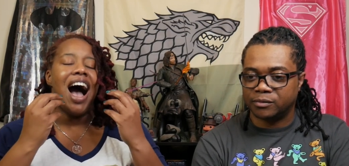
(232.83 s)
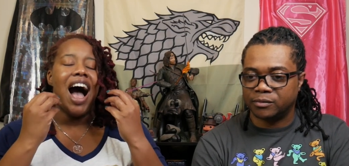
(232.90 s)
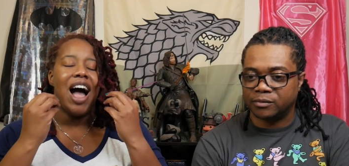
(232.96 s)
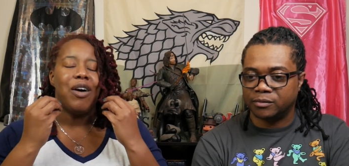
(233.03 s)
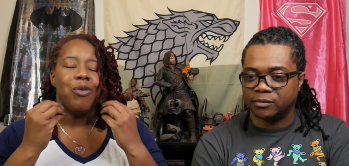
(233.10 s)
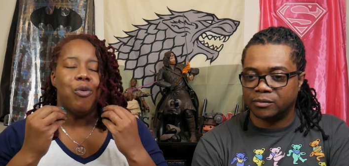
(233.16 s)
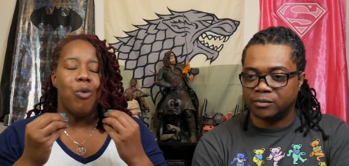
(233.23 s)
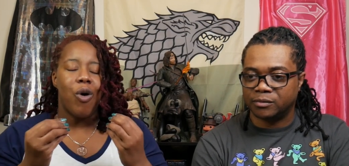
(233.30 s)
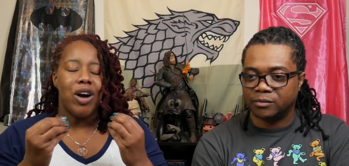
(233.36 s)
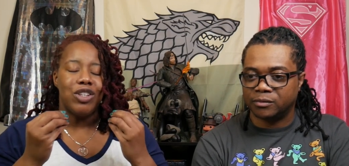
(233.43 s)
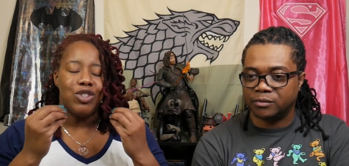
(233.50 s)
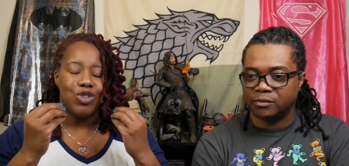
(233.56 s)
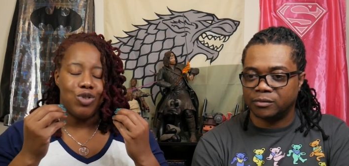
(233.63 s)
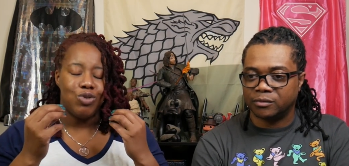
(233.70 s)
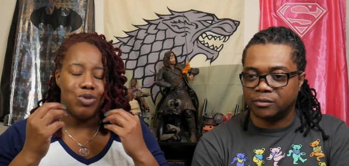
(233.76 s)
Speaker 1: I
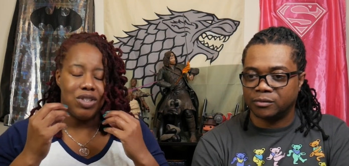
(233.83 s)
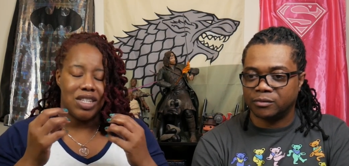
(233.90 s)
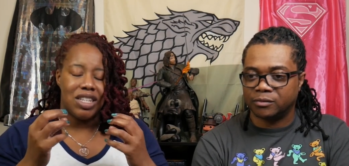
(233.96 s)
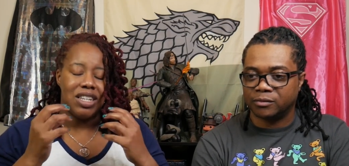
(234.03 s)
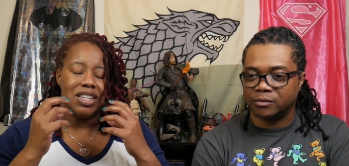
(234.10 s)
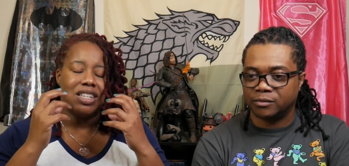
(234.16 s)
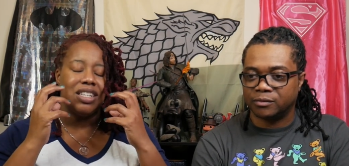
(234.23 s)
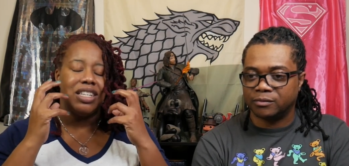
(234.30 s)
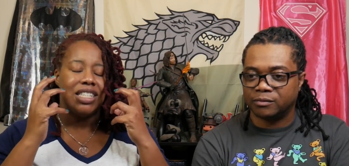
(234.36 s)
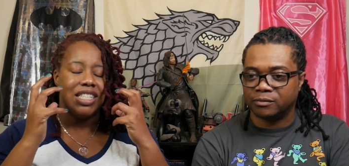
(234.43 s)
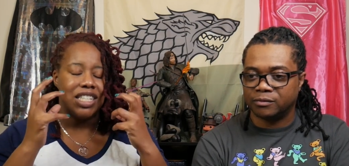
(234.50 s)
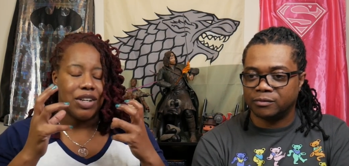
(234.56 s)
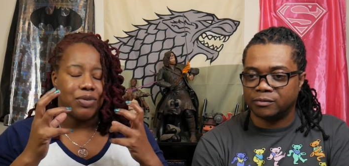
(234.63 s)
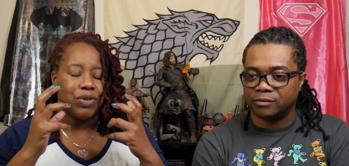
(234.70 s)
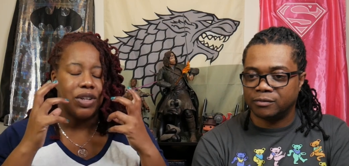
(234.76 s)
want to see
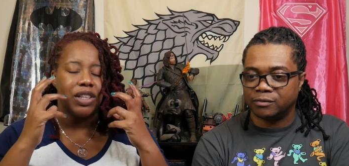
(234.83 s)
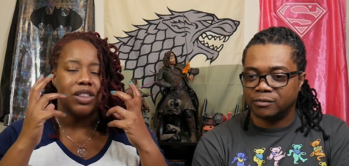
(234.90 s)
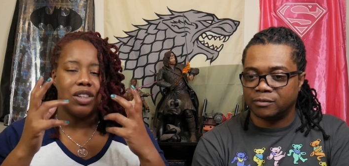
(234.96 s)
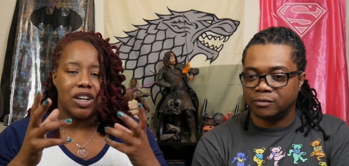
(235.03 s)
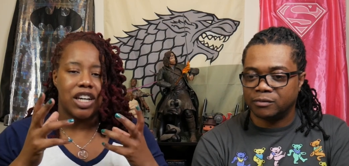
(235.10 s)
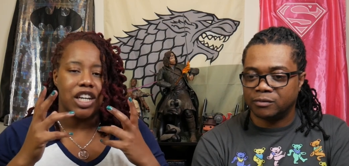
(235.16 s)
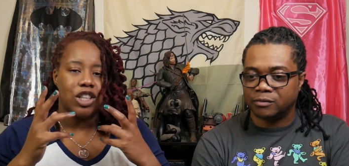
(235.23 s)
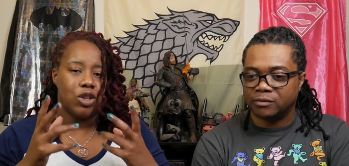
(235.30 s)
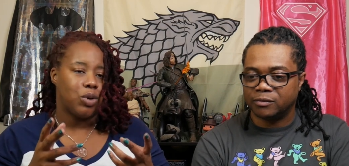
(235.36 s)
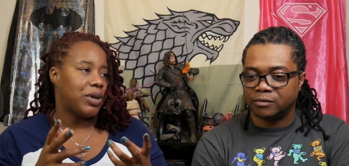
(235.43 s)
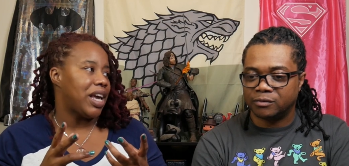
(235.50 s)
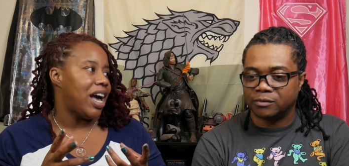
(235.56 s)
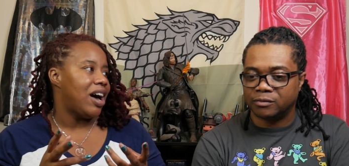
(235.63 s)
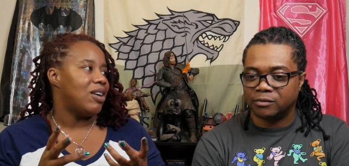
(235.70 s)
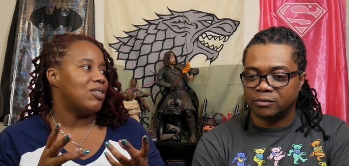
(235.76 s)
different looking
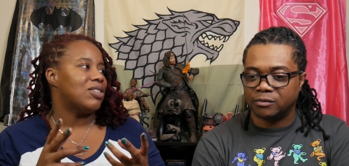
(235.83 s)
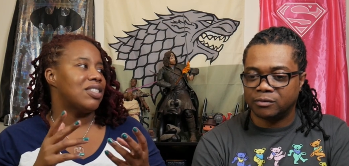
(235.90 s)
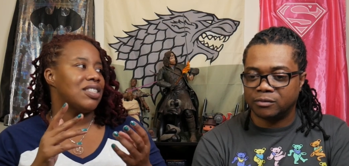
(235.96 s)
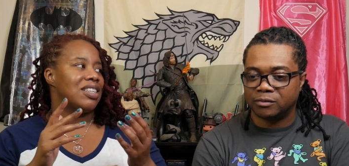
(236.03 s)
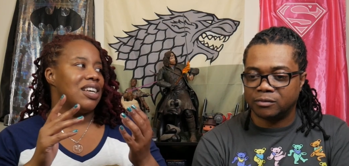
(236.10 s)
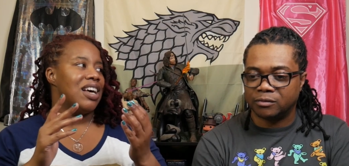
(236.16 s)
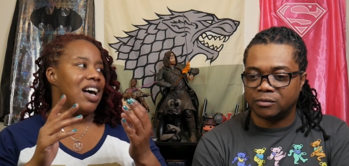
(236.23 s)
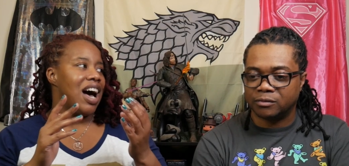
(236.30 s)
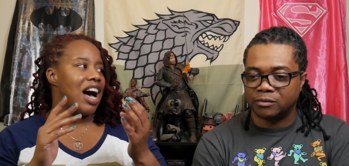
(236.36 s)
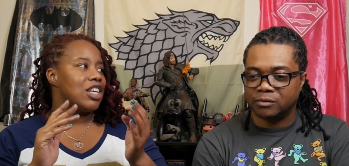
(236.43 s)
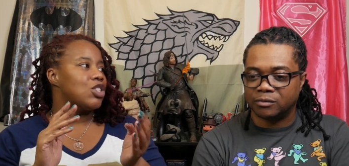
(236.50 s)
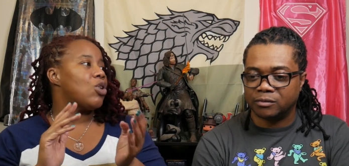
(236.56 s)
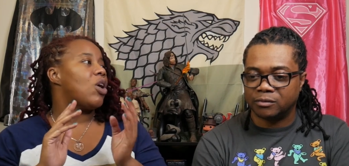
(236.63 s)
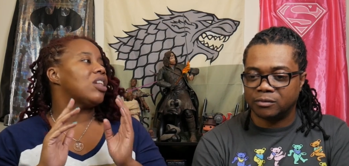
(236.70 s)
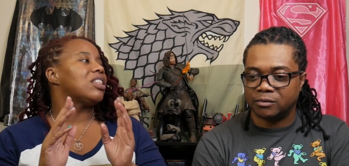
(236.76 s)
locales. I
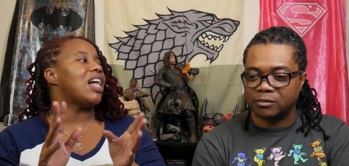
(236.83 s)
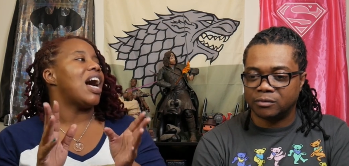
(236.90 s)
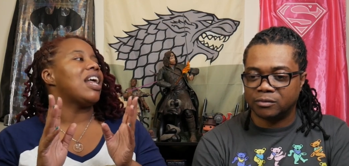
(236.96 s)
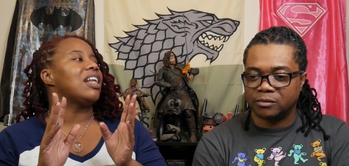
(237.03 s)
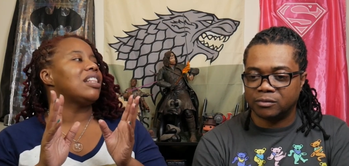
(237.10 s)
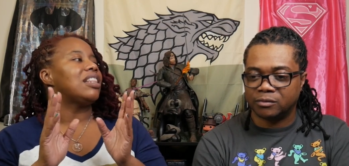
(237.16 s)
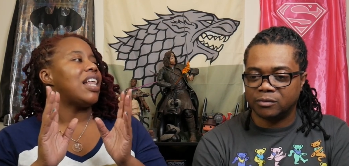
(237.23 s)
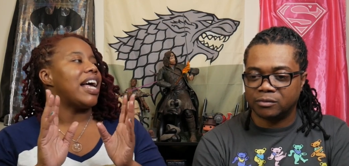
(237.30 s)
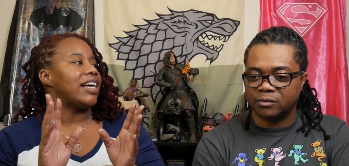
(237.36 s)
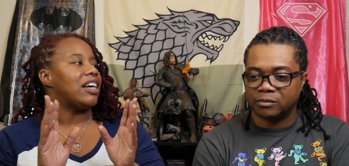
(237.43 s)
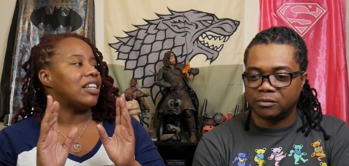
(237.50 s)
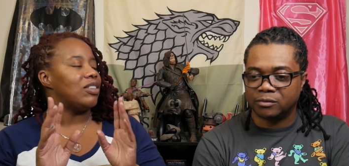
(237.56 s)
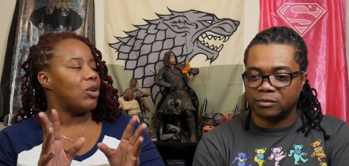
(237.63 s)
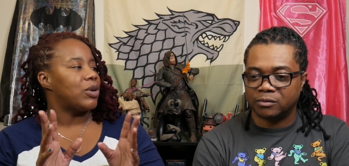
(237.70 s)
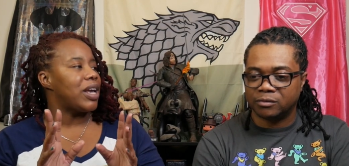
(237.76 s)
saw a lot of
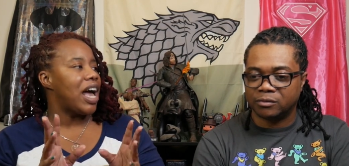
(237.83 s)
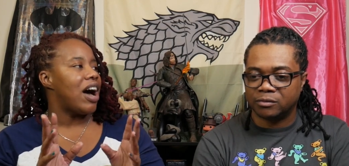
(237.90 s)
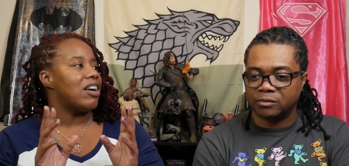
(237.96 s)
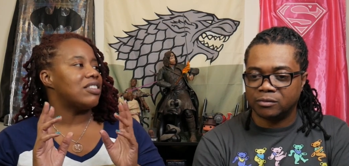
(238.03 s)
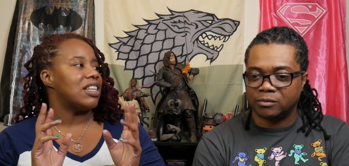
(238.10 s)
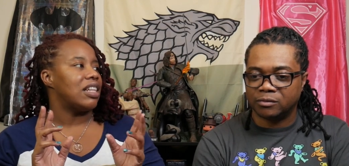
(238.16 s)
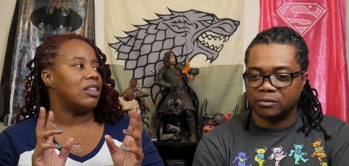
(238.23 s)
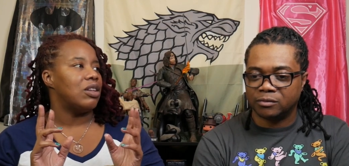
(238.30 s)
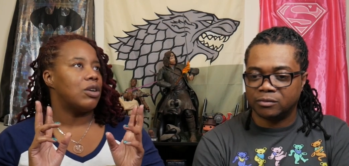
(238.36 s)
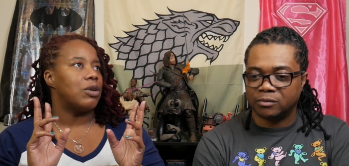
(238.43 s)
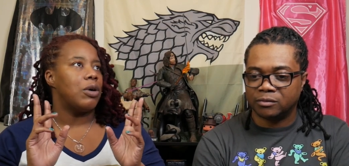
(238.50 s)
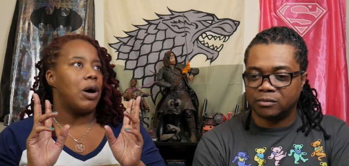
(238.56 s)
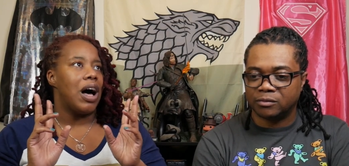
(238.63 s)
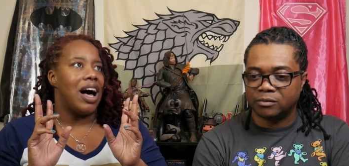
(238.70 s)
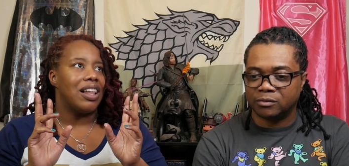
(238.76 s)
like locales that
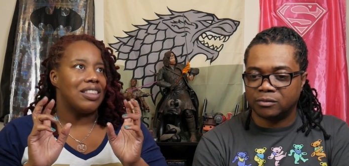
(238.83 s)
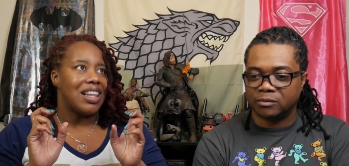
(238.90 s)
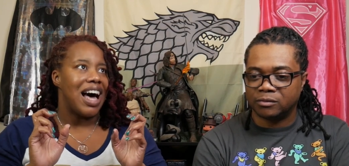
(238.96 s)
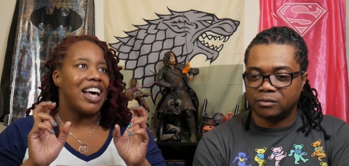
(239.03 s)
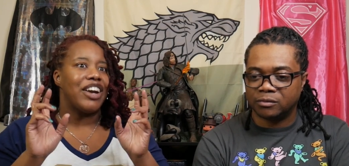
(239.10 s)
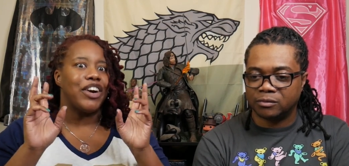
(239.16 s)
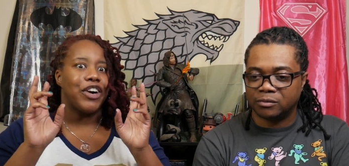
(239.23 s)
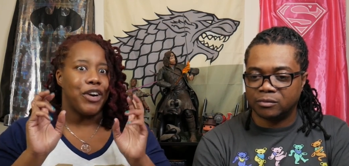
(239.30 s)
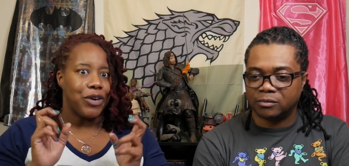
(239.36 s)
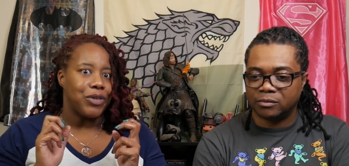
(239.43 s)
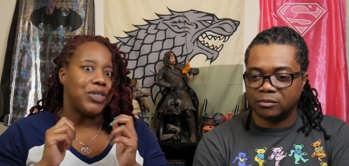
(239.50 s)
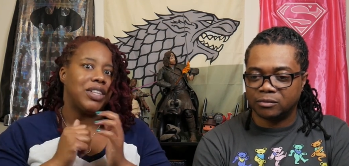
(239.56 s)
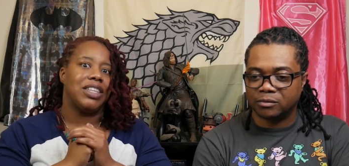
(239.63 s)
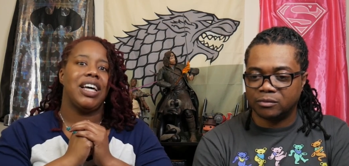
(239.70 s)
look a lot earthy